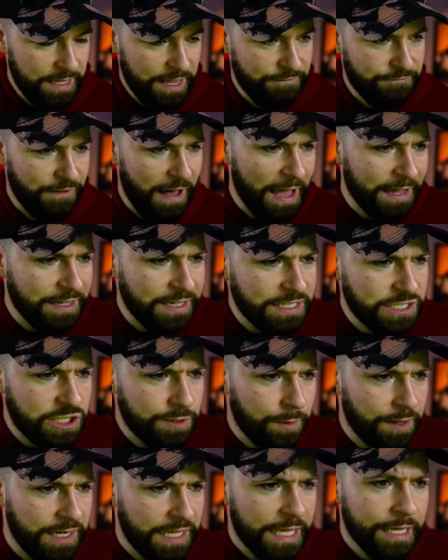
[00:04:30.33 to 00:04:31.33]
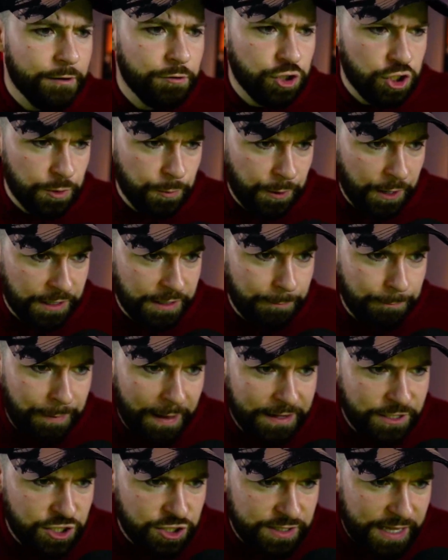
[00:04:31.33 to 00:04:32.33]
If I could get someone huge to put on the
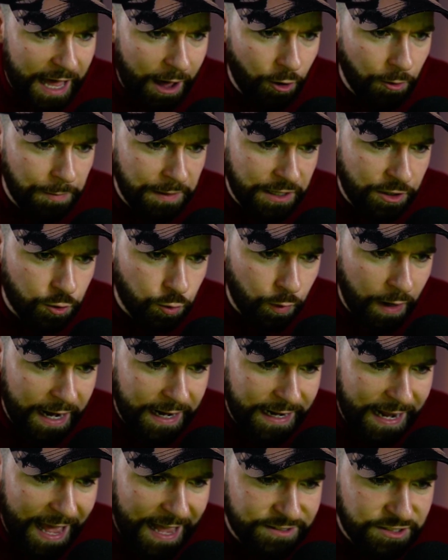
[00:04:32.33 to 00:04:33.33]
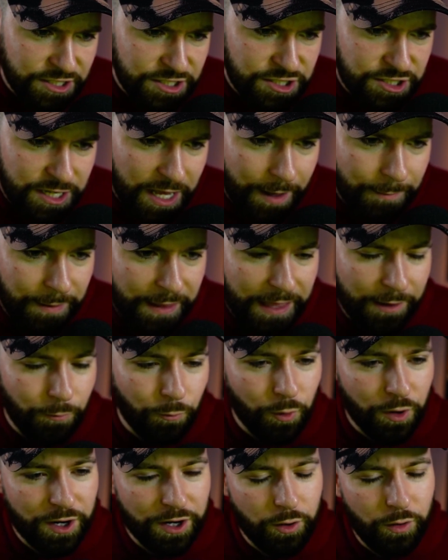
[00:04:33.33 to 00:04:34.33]
bench, that would be great as a sub, and
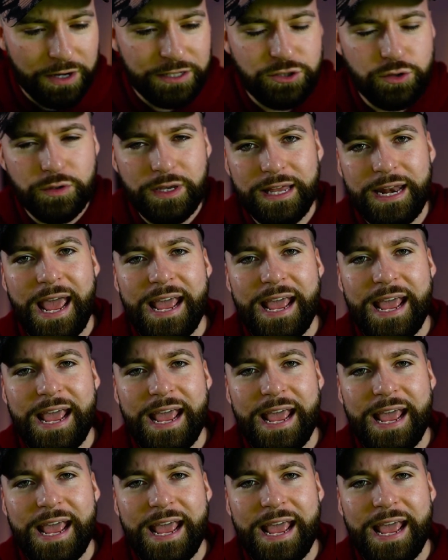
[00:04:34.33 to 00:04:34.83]
we're going to get